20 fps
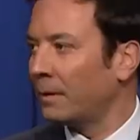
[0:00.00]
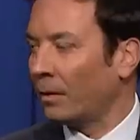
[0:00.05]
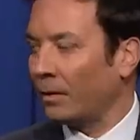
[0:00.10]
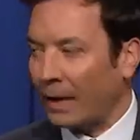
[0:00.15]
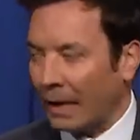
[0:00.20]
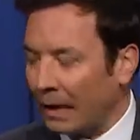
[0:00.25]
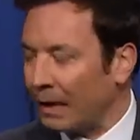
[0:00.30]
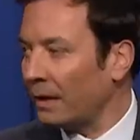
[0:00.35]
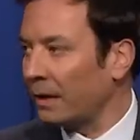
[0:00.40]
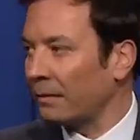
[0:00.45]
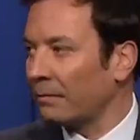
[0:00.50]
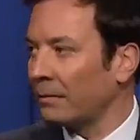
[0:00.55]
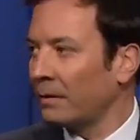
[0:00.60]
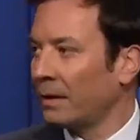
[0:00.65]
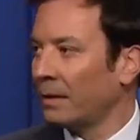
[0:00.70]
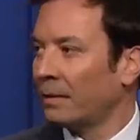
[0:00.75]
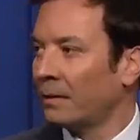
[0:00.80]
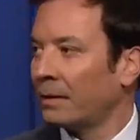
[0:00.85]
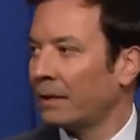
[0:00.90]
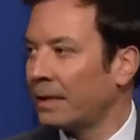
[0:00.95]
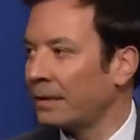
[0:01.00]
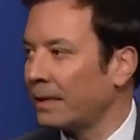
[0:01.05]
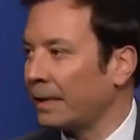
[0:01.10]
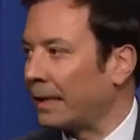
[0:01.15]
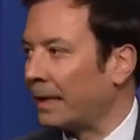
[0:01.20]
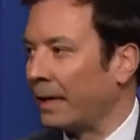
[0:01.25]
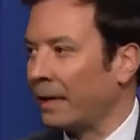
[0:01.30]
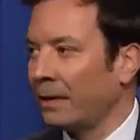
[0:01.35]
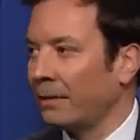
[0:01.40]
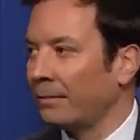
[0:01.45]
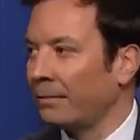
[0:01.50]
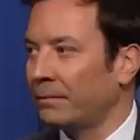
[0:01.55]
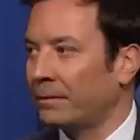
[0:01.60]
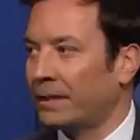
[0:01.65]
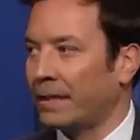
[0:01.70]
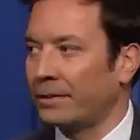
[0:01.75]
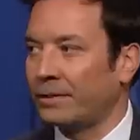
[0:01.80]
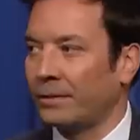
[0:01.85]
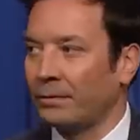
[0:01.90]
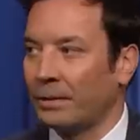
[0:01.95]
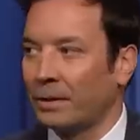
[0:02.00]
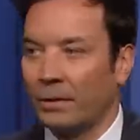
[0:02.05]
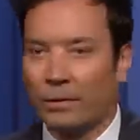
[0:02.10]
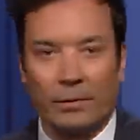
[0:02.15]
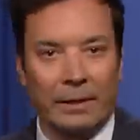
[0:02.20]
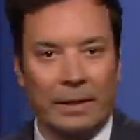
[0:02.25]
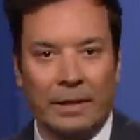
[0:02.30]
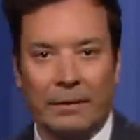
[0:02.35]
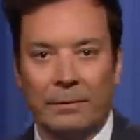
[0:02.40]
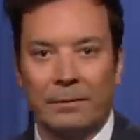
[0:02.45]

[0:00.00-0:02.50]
Okay, I guess I can. I'll test you real quick.